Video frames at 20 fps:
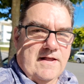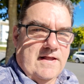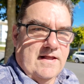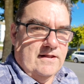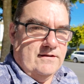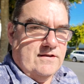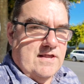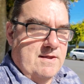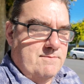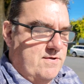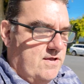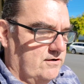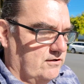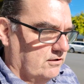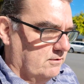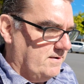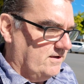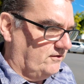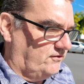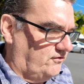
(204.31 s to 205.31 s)
and keep you a
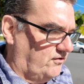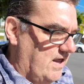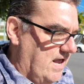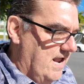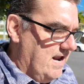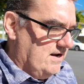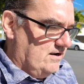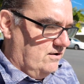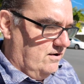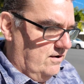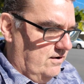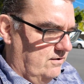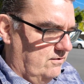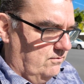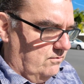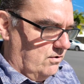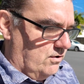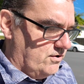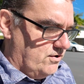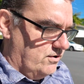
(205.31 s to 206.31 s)
little bit sane
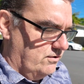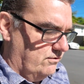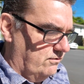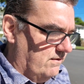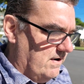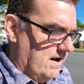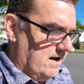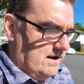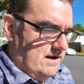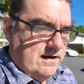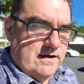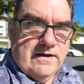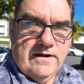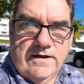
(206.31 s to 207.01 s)
while you're